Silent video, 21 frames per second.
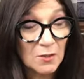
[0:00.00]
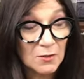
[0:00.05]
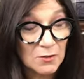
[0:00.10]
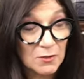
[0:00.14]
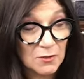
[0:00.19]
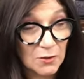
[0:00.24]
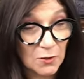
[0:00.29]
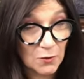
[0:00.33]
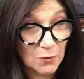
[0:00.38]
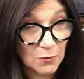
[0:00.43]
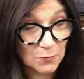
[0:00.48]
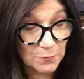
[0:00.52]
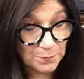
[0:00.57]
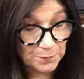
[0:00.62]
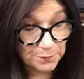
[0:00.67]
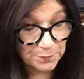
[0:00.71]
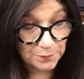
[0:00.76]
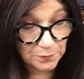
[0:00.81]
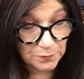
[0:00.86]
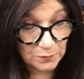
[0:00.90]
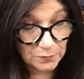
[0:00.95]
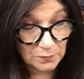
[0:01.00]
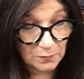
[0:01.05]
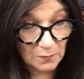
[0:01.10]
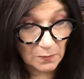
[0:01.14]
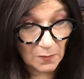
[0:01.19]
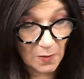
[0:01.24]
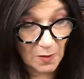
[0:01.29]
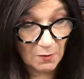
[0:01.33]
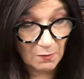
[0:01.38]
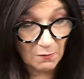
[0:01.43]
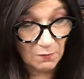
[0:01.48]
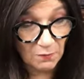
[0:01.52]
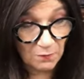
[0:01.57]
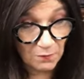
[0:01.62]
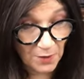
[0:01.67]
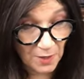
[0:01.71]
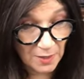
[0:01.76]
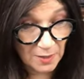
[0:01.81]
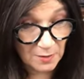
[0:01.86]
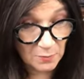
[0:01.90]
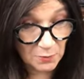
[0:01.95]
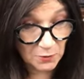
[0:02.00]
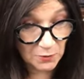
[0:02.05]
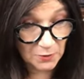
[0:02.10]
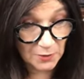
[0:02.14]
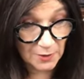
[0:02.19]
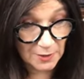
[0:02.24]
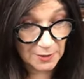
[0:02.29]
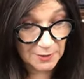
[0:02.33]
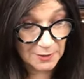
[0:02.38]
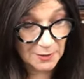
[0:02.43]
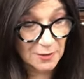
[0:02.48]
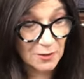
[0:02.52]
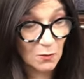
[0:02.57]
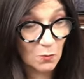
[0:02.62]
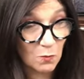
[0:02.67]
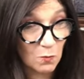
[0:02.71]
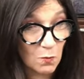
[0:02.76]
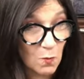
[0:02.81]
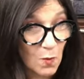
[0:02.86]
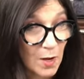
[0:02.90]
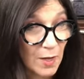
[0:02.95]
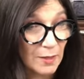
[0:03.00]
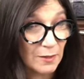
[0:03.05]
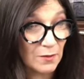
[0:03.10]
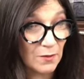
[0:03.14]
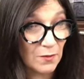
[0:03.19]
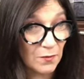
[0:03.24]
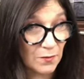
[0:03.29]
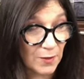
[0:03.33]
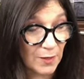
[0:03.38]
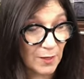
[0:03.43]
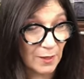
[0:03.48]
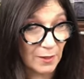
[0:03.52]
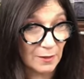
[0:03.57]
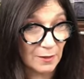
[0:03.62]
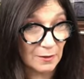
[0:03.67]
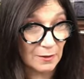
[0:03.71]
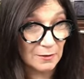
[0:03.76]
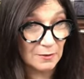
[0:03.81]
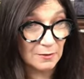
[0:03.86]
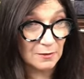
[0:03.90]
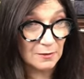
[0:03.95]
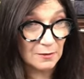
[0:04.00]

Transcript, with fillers: So, fiber is the one thing.